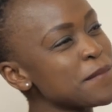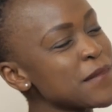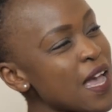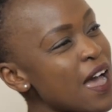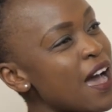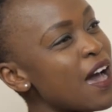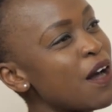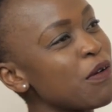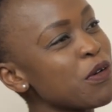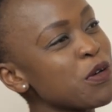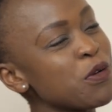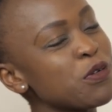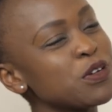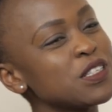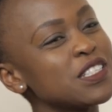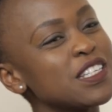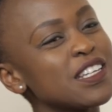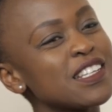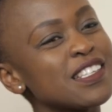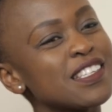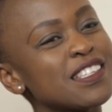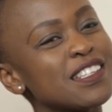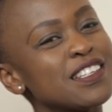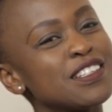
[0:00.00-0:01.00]
Yeah, we would
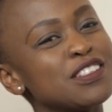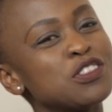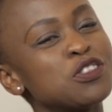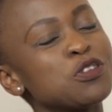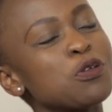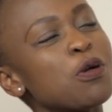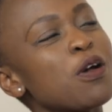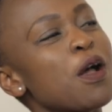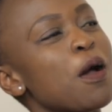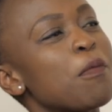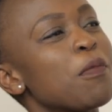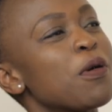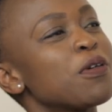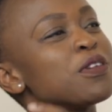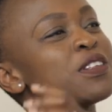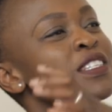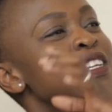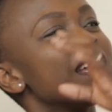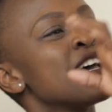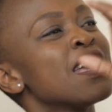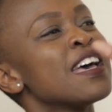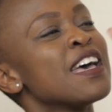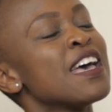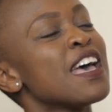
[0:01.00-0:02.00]
just joke about
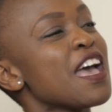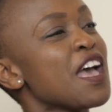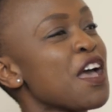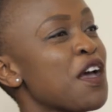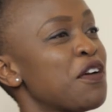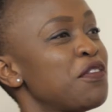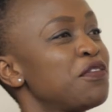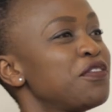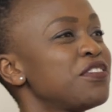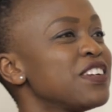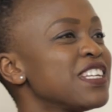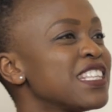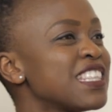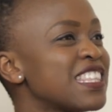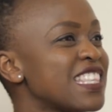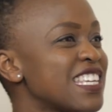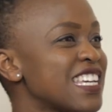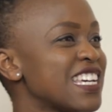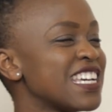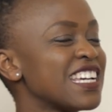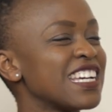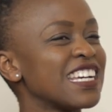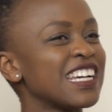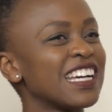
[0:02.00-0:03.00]

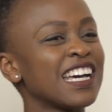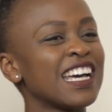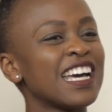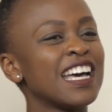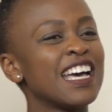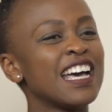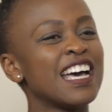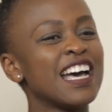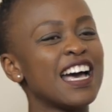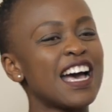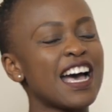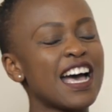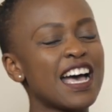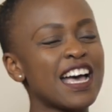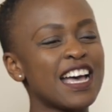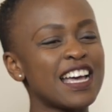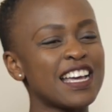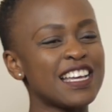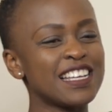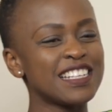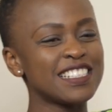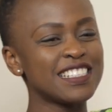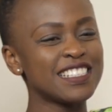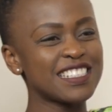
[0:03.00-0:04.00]
everything.
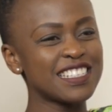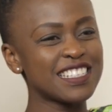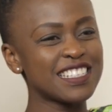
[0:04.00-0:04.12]
And